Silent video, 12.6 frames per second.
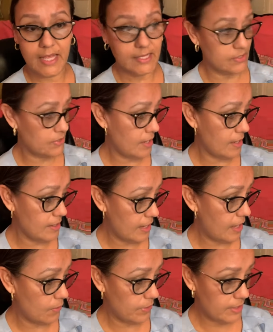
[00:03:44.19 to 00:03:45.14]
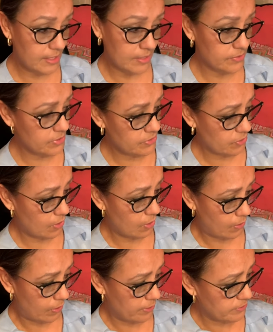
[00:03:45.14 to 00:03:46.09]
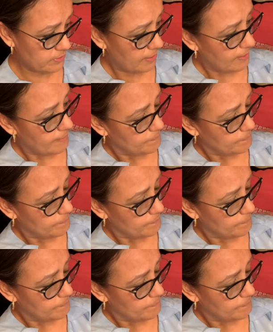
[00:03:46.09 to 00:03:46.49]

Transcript: That's kind of how he does his art.